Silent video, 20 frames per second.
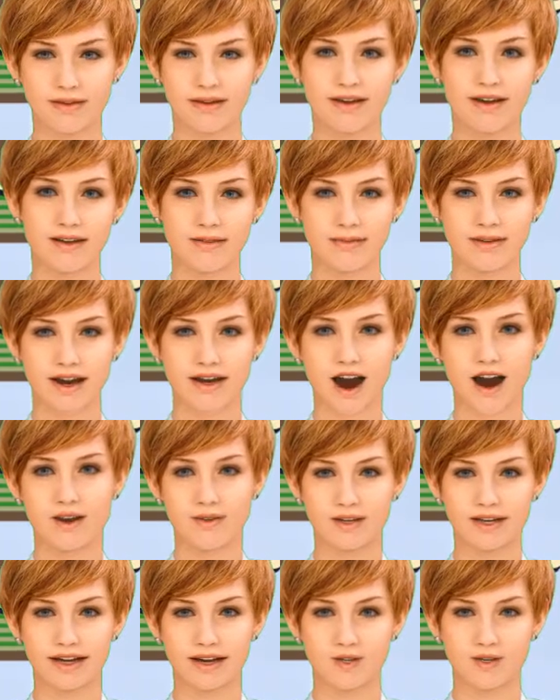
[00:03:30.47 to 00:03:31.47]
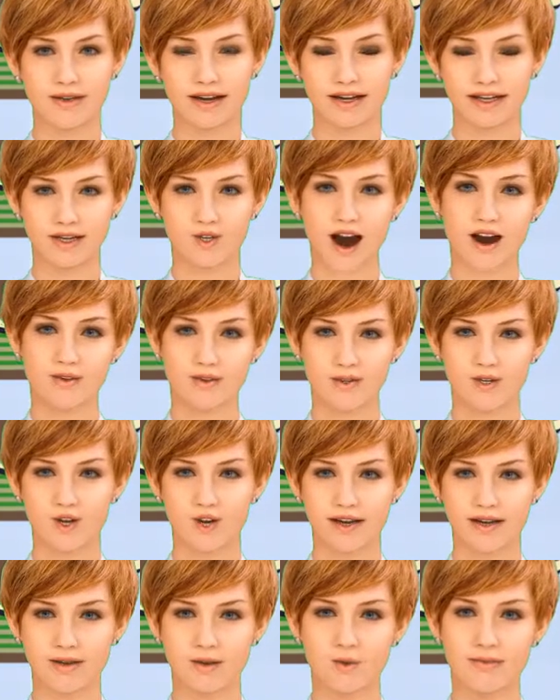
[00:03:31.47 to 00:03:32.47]
If we want to construct a
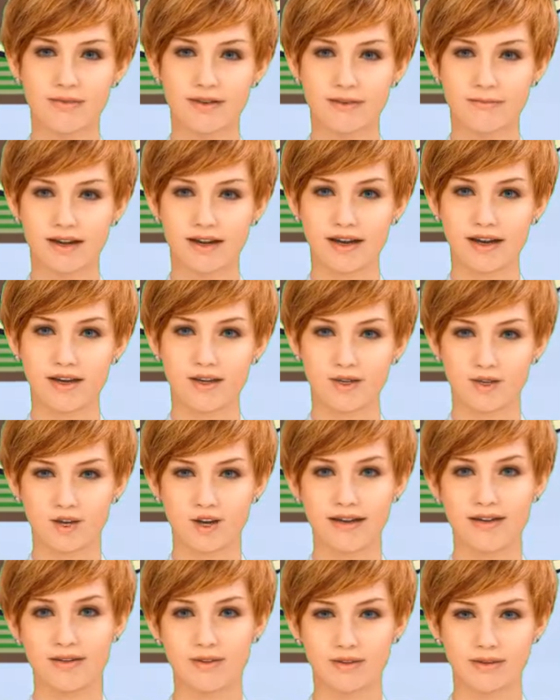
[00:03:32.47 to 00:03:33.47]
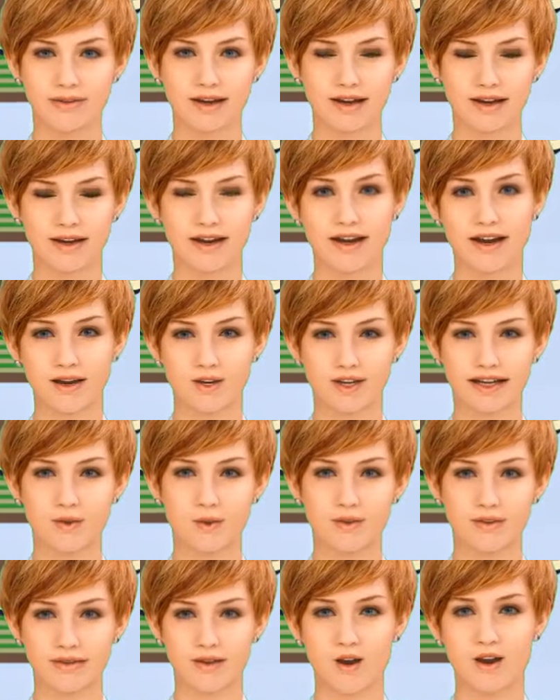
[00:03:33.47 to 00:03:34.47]
square we must make the
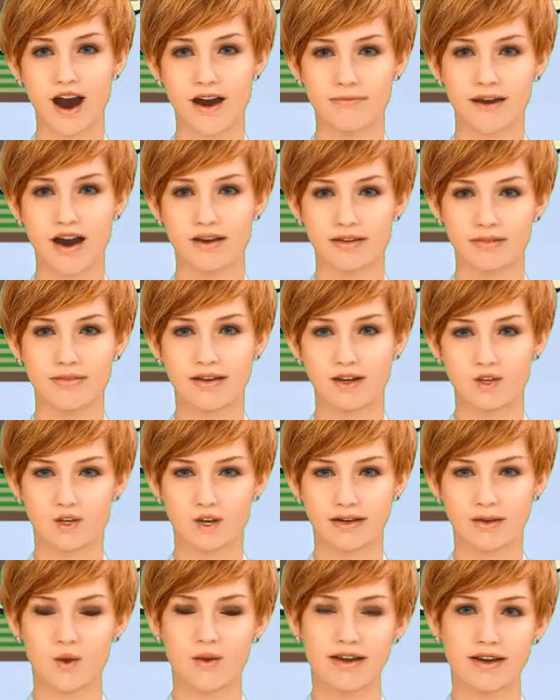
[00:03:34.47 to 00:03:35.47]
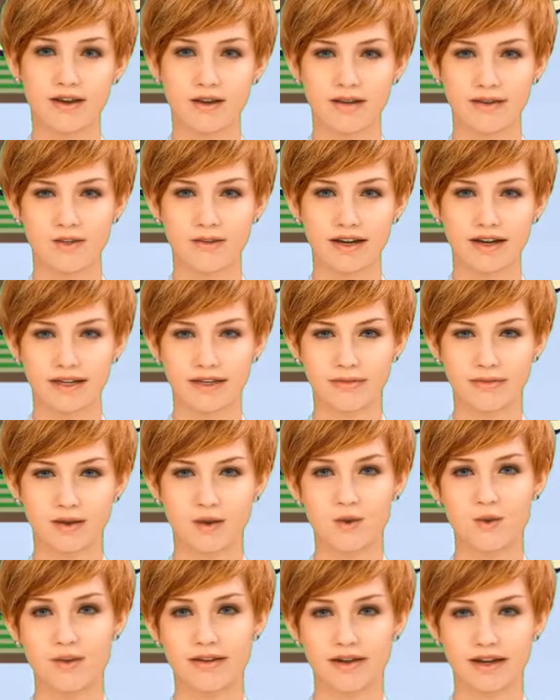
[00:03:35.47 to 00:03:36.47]
function call that is square with its
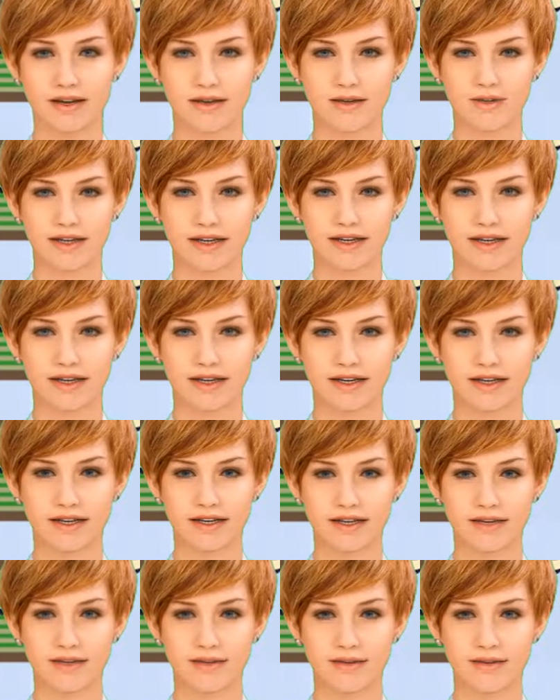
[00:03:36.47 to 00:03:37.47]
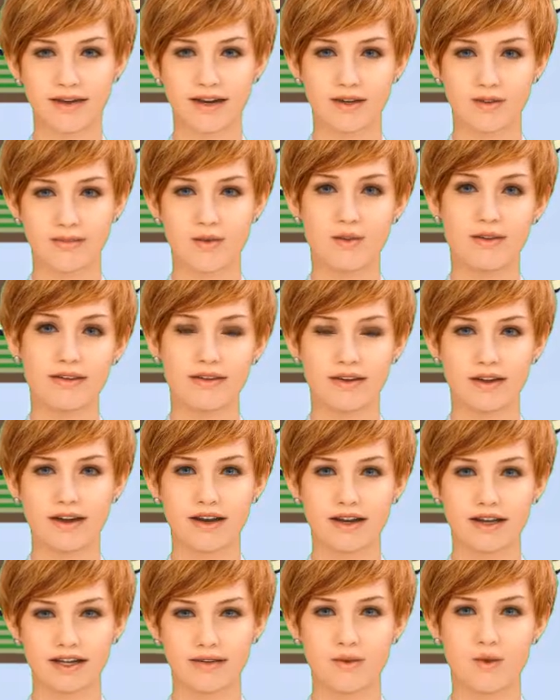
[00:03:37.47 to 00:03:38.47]
parameters. The
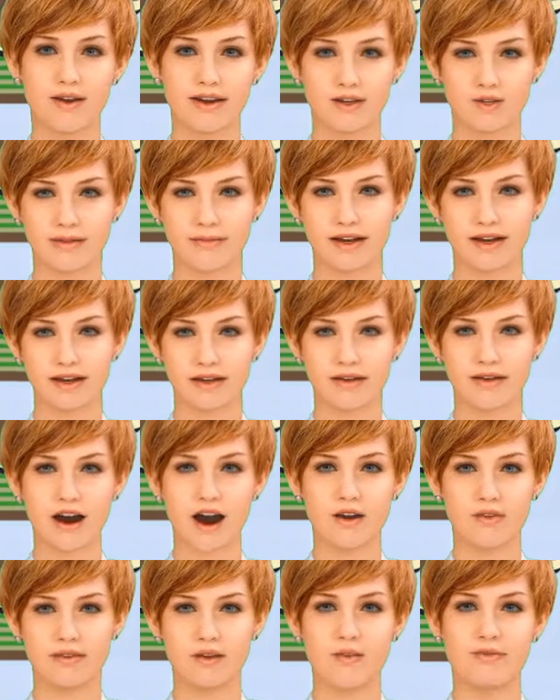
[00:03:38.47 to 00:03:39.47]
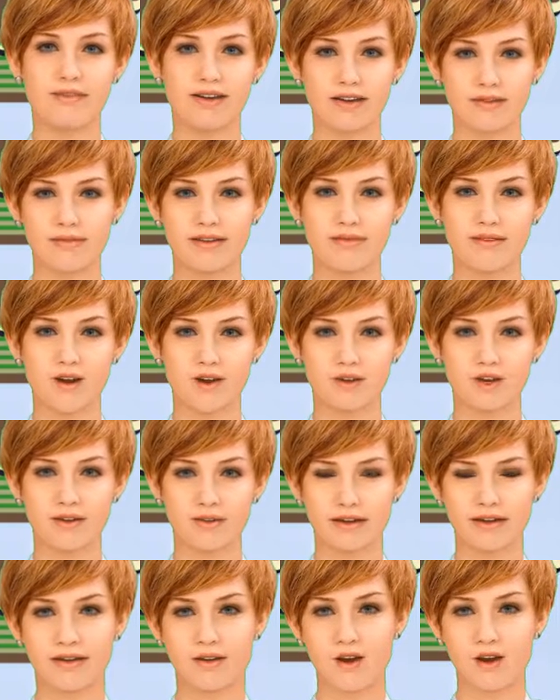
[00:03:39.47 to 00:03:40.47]
parameters must be exactly as they are
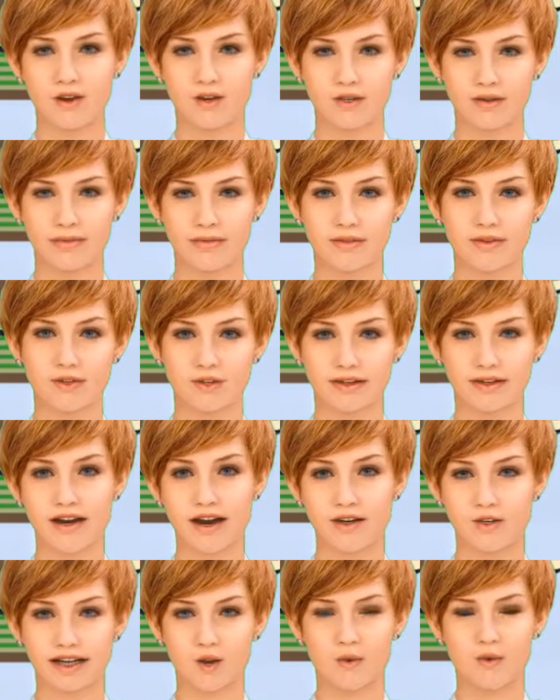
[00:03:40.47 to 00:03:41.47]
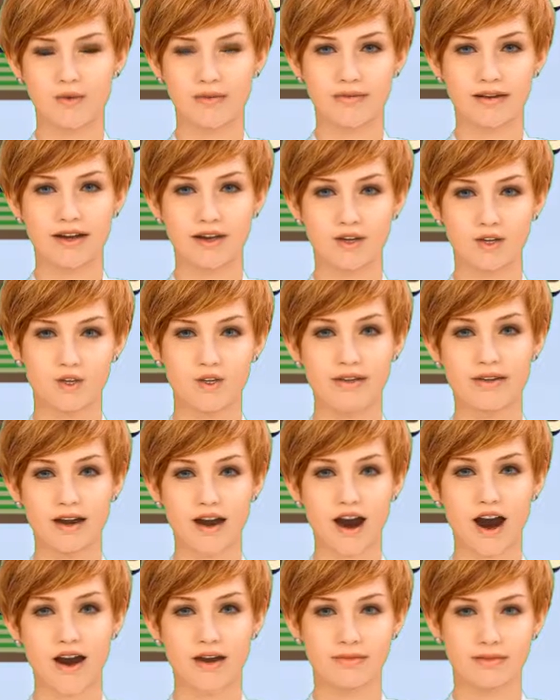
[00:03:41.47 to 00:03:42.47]
declared in the function in the
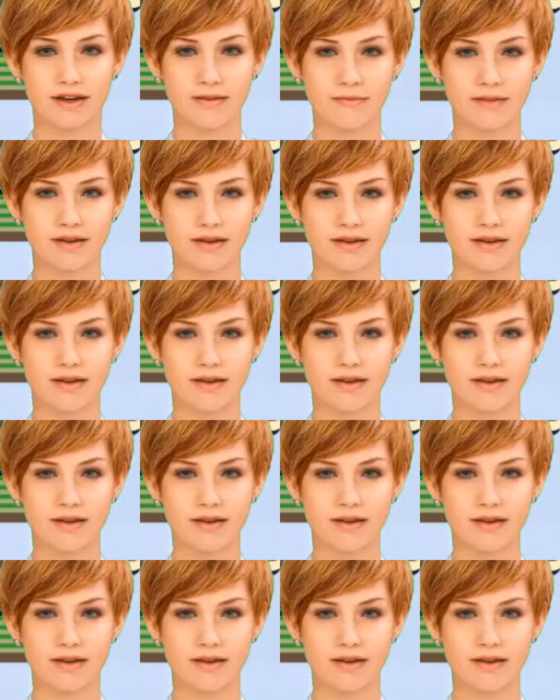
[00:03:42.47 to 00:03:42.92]
same order.